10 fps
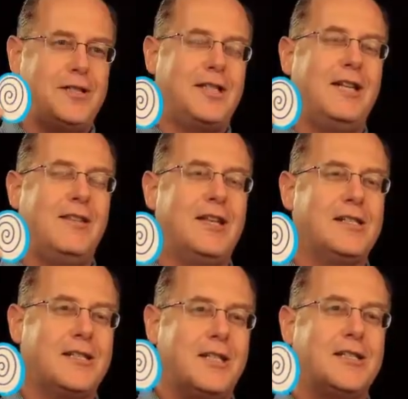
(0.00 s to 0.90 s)
you see
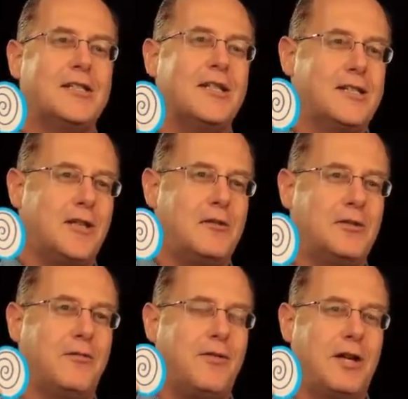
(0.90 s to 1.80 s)
this is the
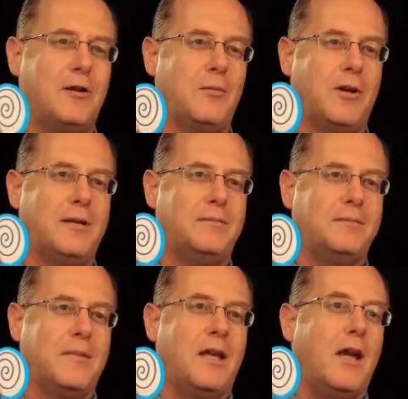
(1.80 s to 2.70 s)
social fingerprint.
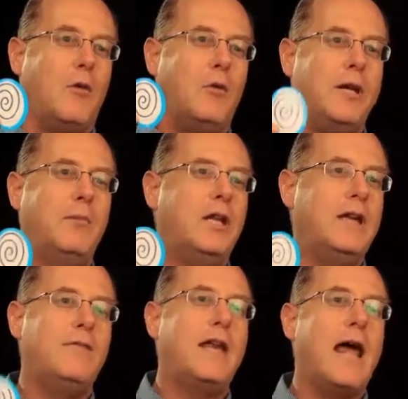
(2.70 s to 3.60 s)
We
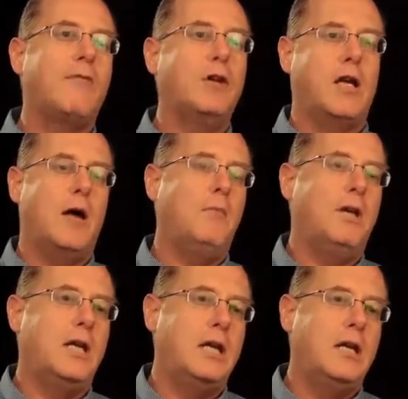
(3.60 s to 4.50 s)
believe that every
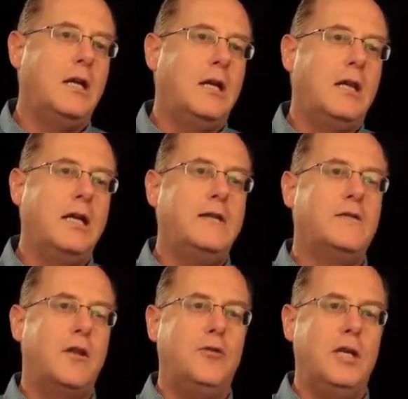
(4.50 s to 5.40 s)
company
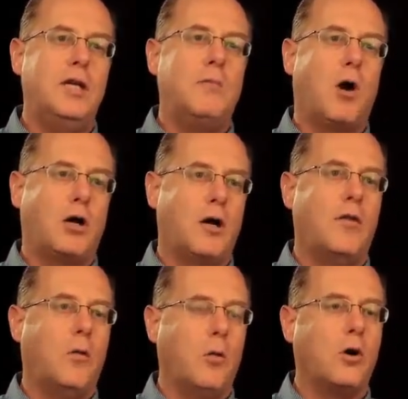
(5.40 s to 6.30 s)
leaves a unique mark
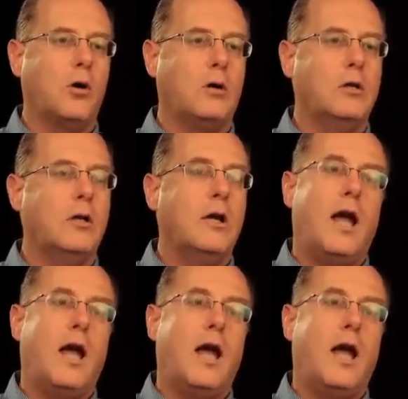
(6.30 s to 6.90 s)
on the world,